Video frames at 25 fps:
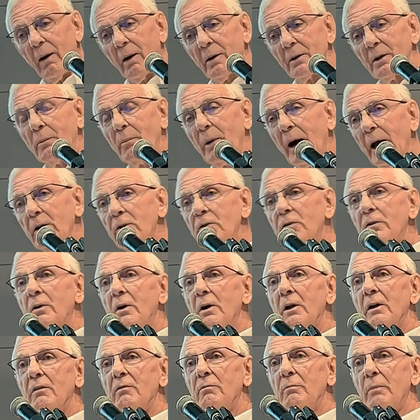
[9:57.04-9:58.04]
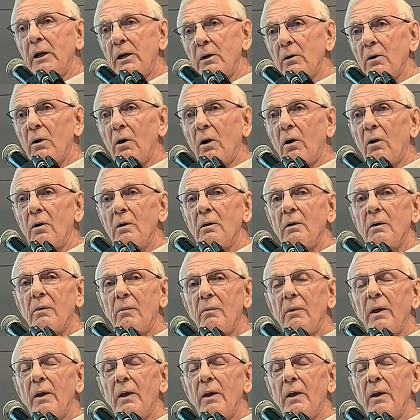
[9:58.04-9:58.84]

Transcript: on the main street of Mittagong